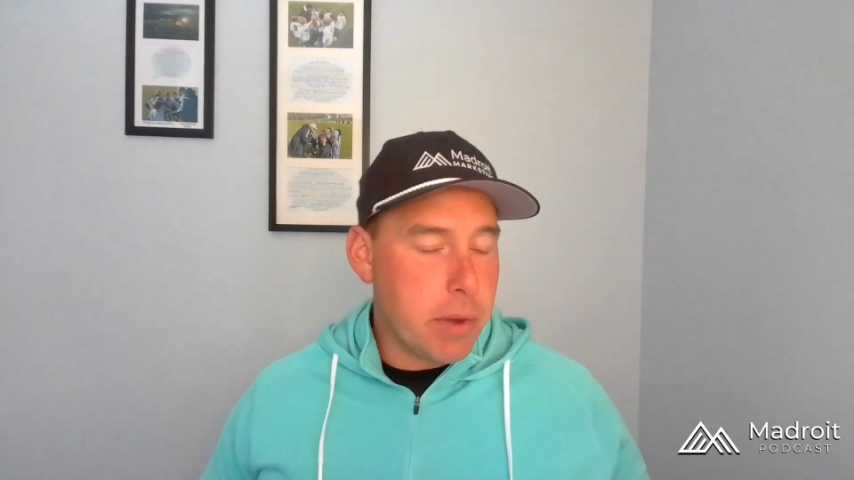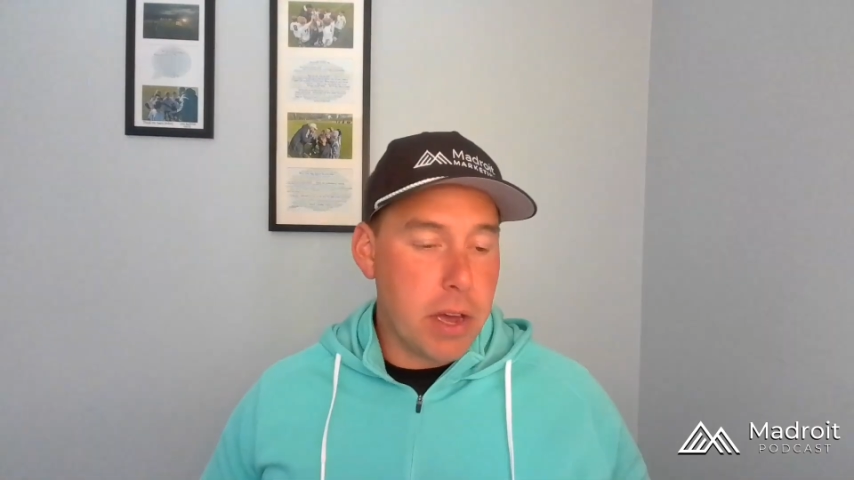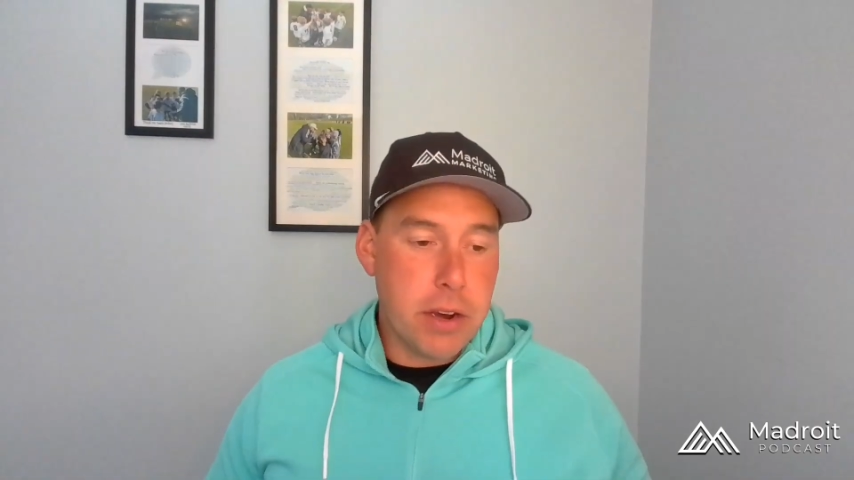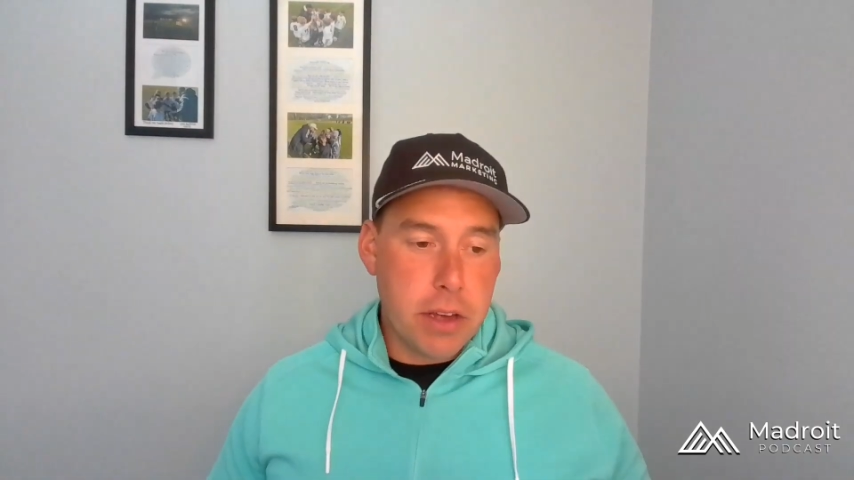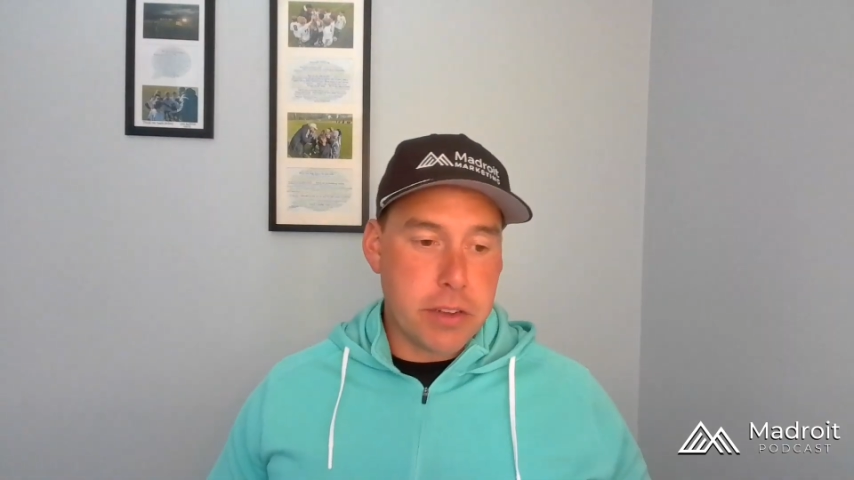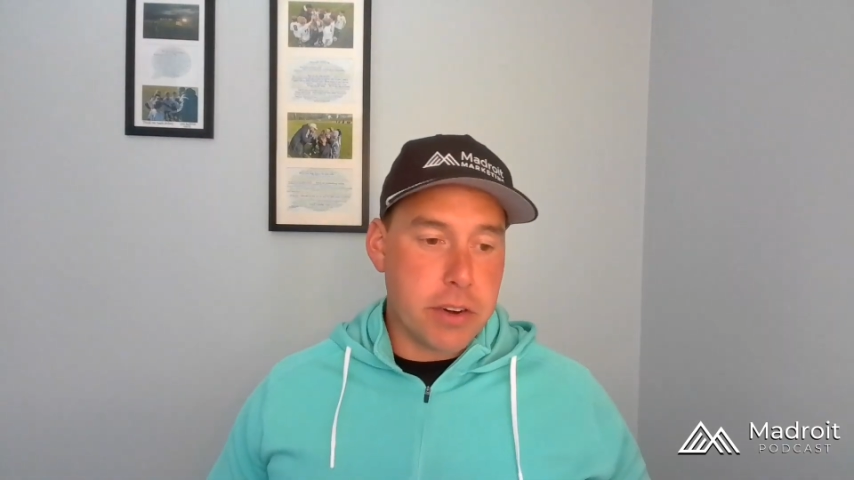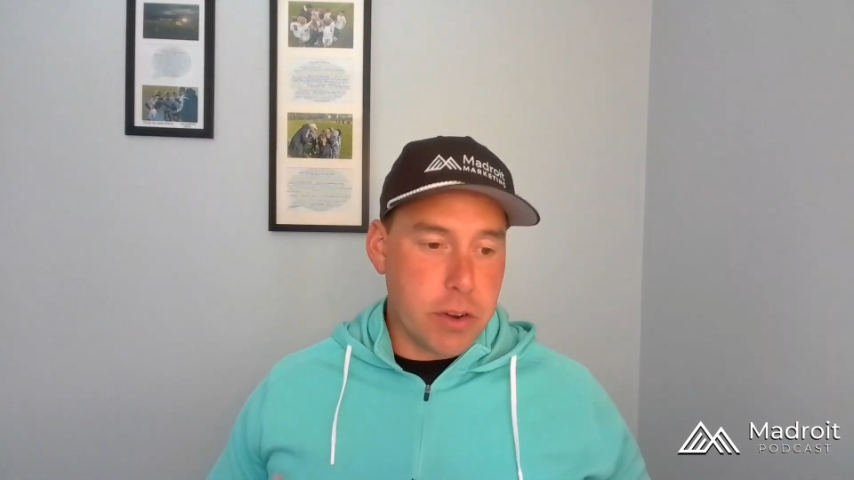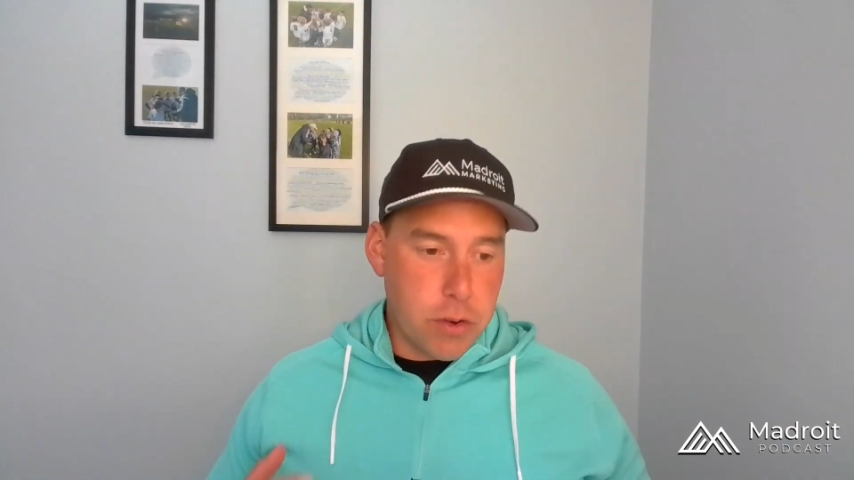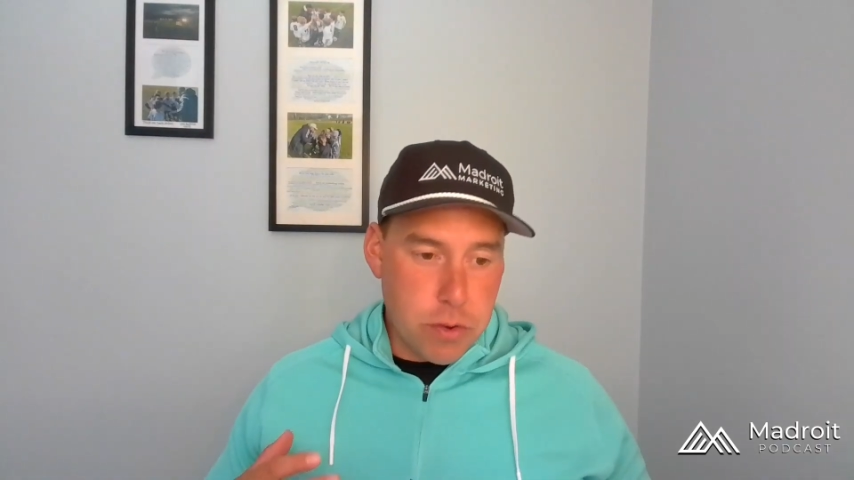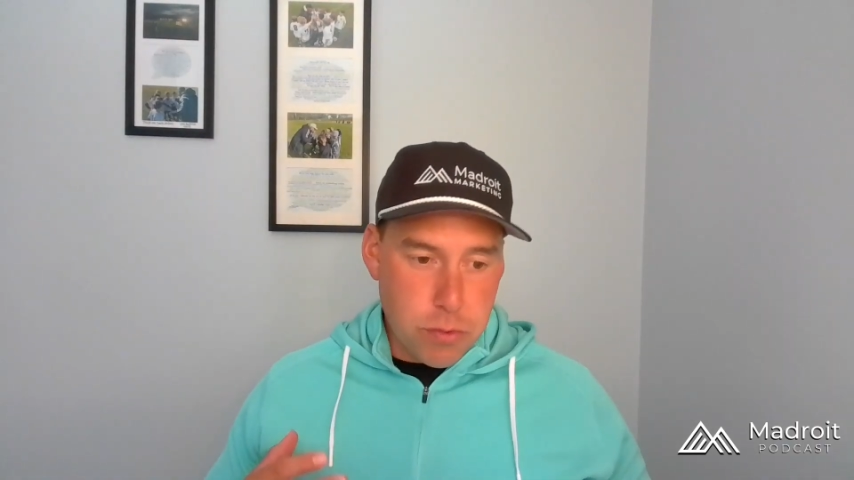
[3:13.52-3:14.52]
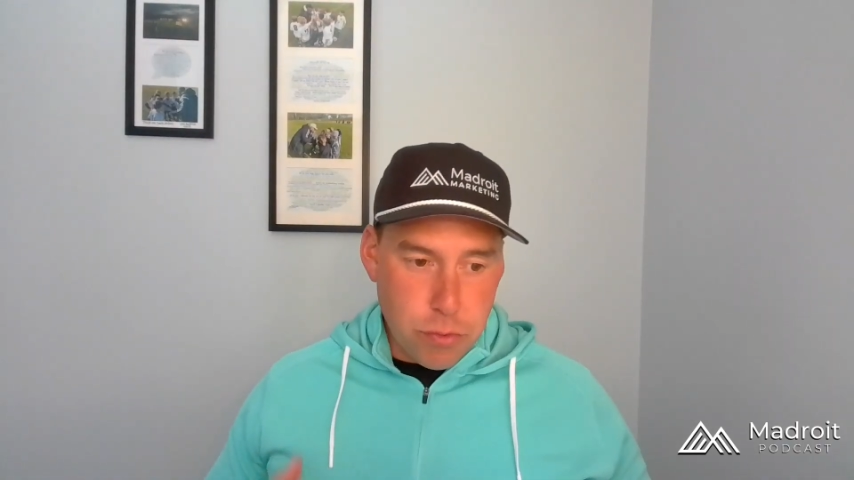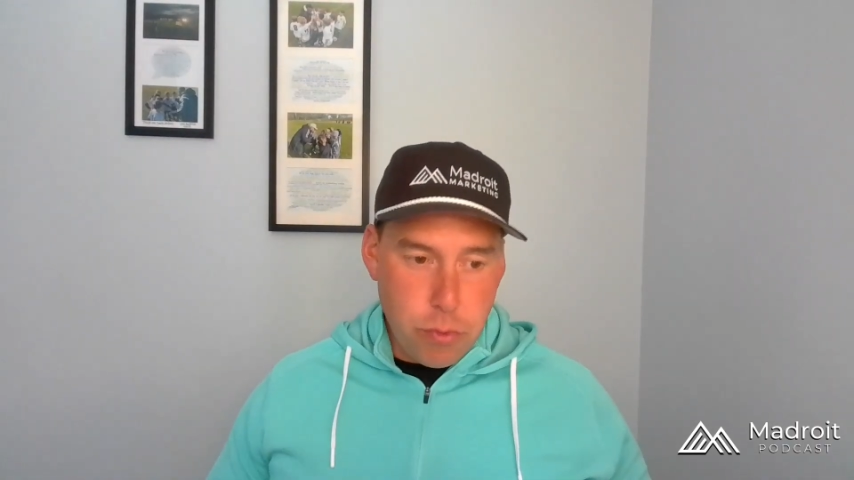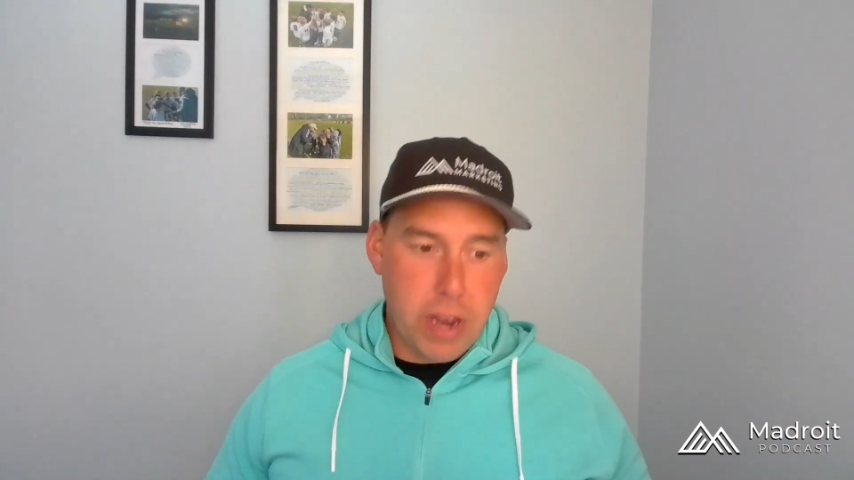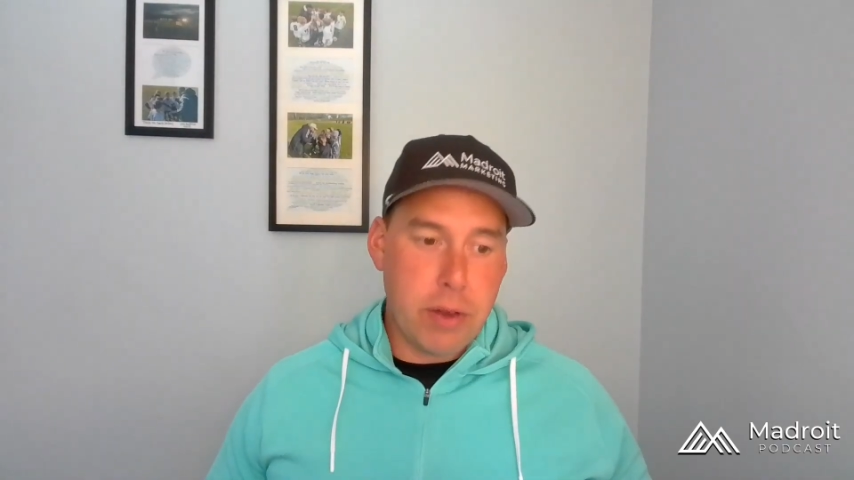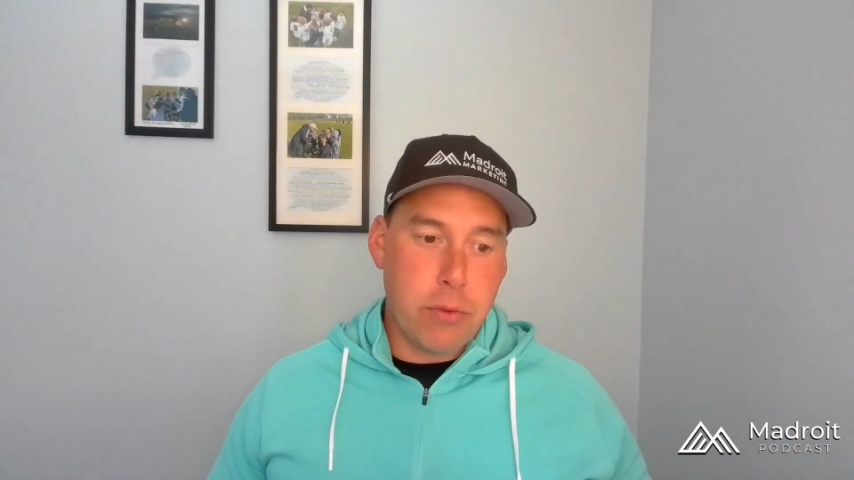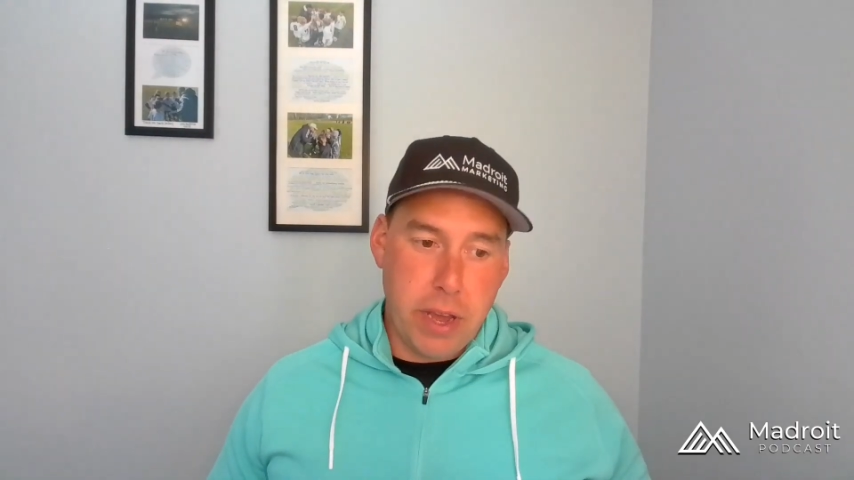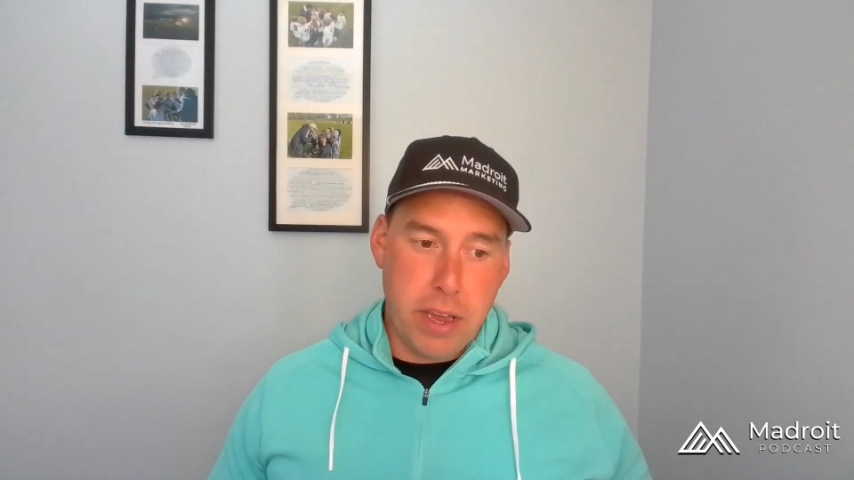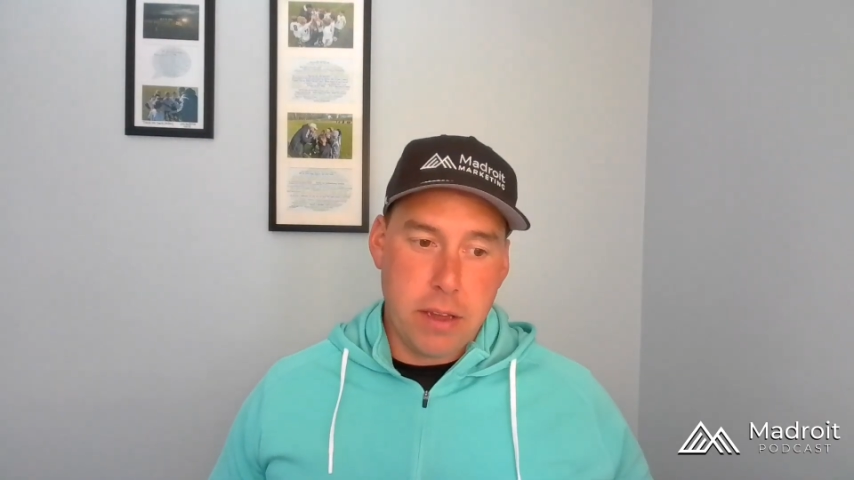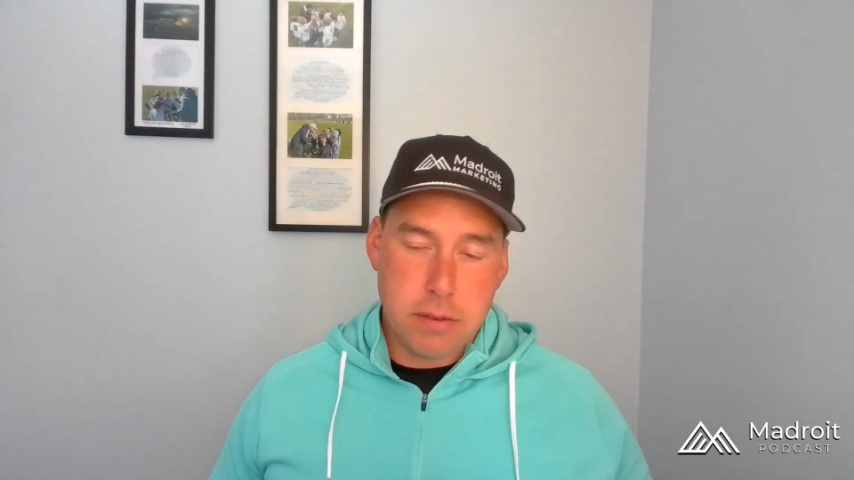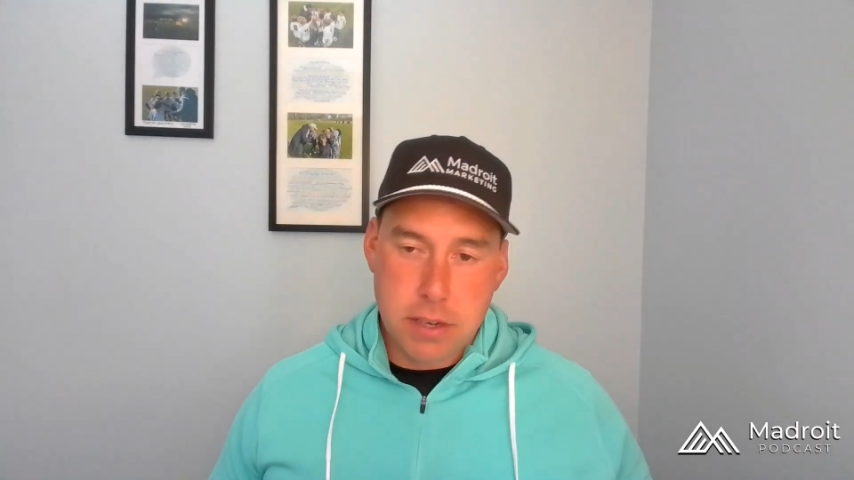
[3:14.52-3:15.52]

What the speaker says: Another great way